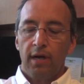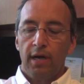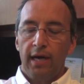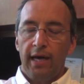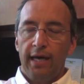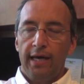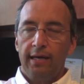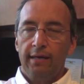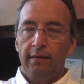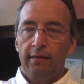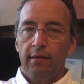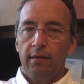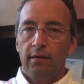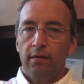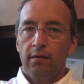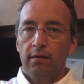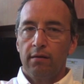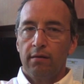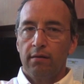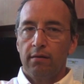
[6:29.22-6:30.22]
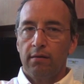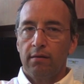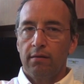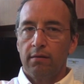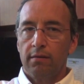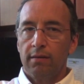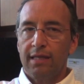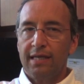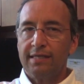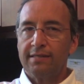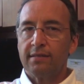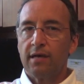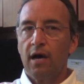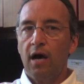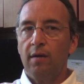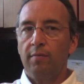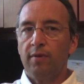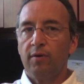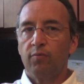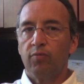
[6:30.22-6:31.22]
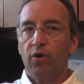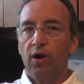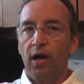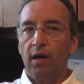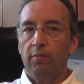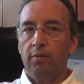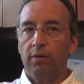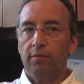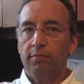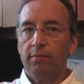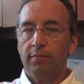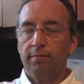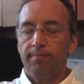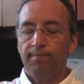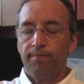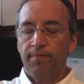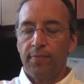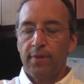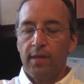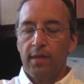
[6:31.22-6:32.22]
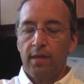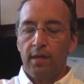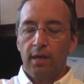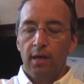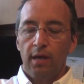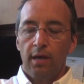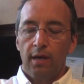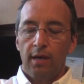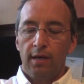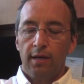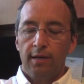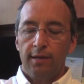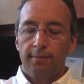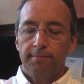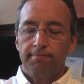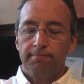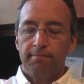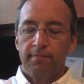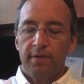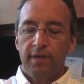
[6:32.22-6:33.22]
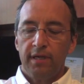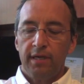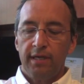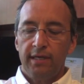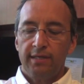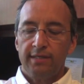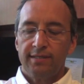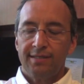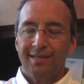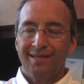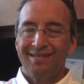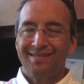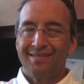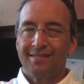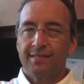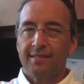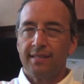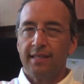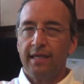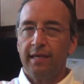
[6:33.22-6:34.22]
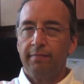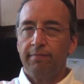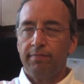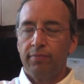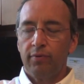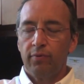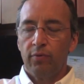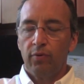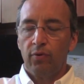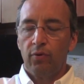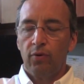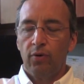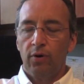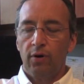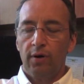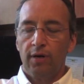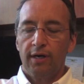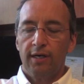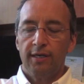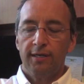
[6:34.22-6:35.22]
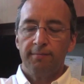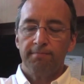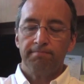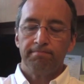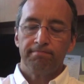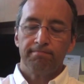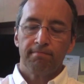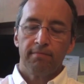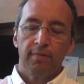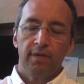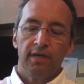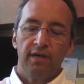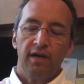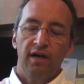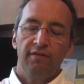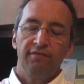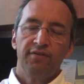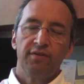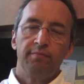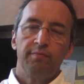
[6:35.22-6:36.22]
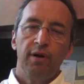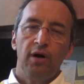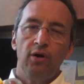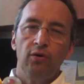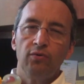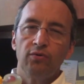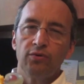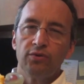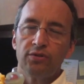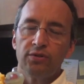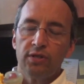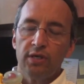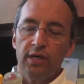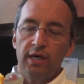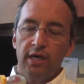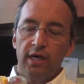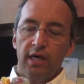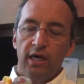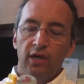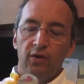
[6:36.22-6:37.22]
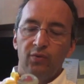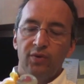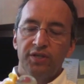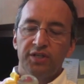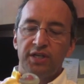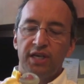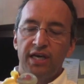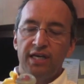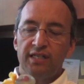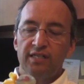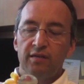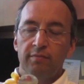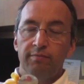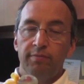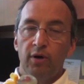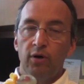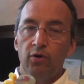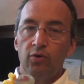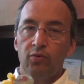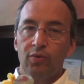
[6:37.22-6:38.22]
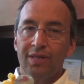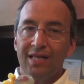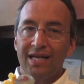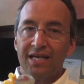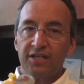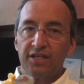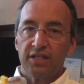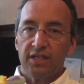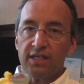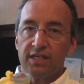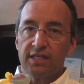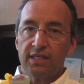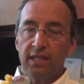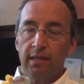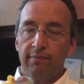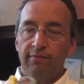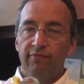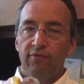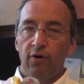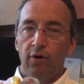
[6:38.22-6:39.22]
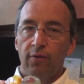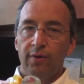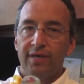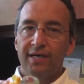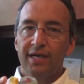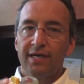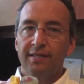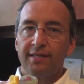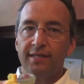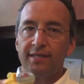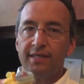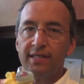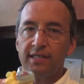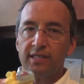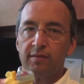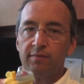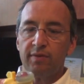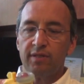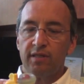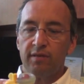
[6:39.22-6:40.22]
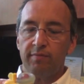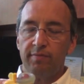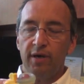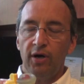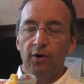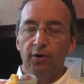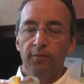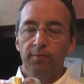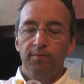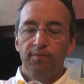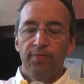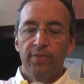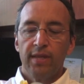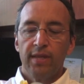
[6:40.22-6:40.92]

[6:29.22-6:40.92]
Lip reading: A less common problem is a slip or of the bones, in which case a bone will actually slip forward, not the disc but the bone.